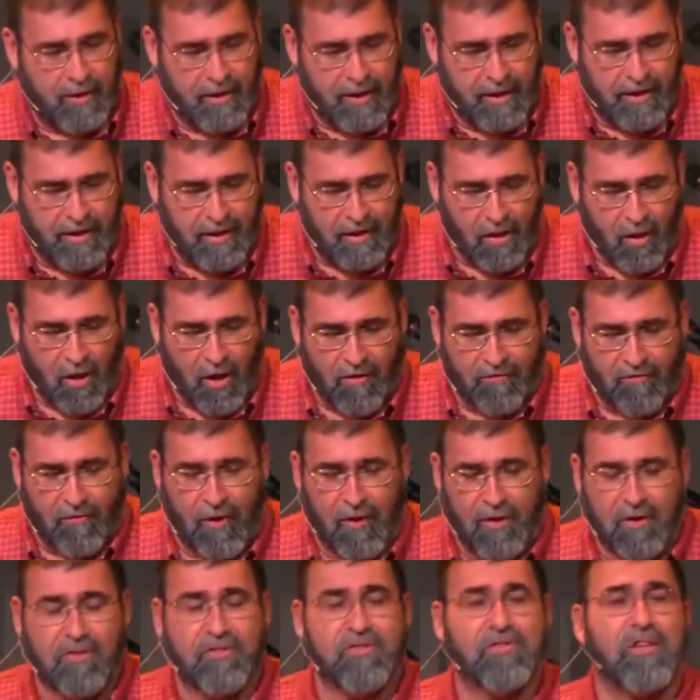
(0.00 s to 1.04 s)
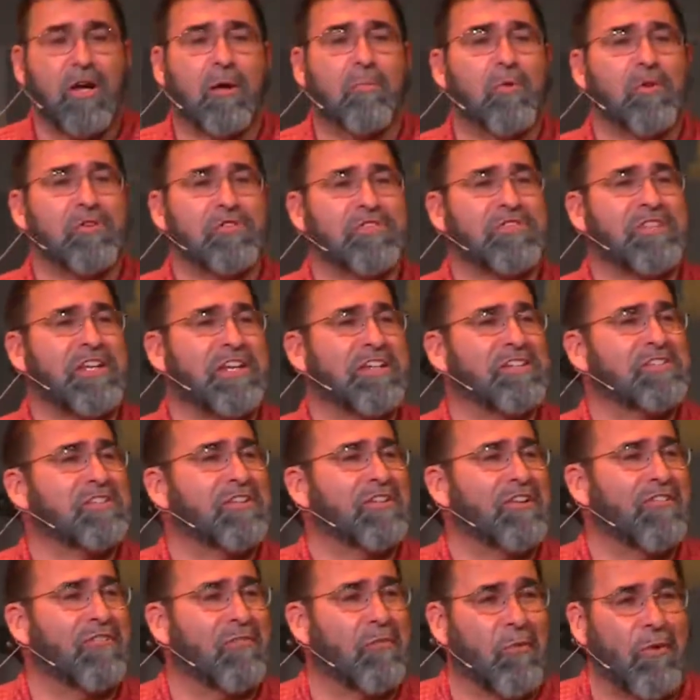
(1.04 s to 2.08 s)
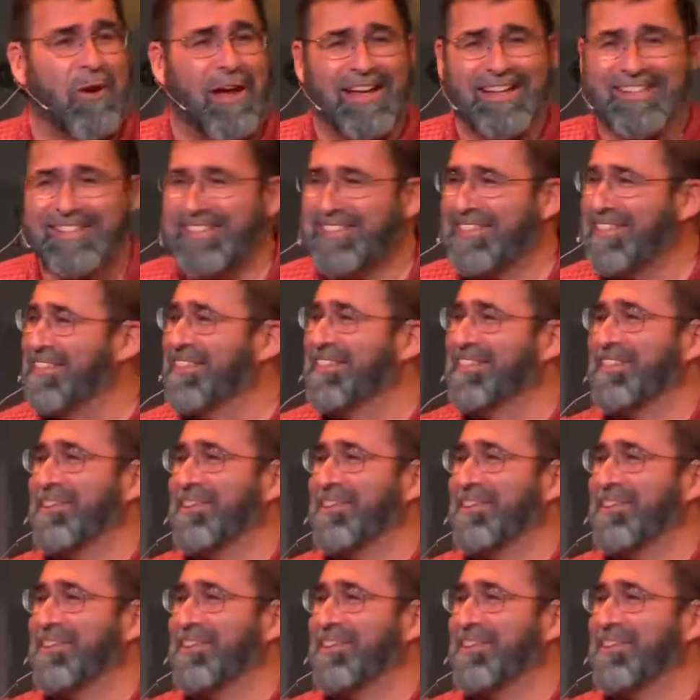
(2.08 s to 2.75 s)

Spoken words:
kicking off our summer season of rest.